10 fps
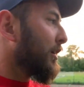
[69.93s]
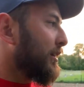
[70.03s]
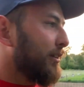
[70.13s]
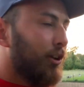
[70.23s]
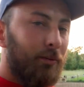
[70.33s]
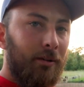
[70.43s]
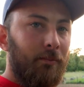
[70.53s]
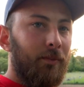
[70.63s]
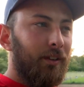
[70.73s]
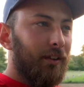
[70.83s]
It's a little
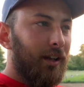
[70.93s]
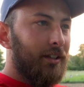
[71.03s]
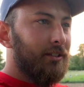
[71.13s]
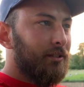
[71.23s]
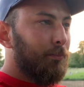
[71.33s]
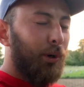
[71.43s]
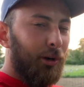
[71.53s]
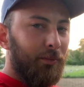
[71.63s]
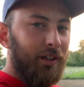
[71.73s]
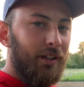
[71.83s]
bit less
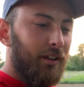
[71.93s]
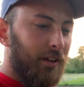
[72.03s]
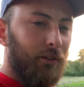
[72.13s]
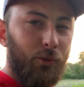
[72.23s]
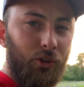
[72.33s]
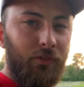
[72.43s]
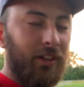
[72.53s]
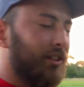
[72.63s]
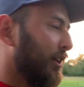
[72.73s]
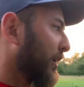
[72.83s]
permanent than rolled
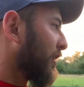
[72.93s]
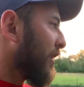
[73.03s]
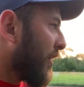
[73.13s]
fencing.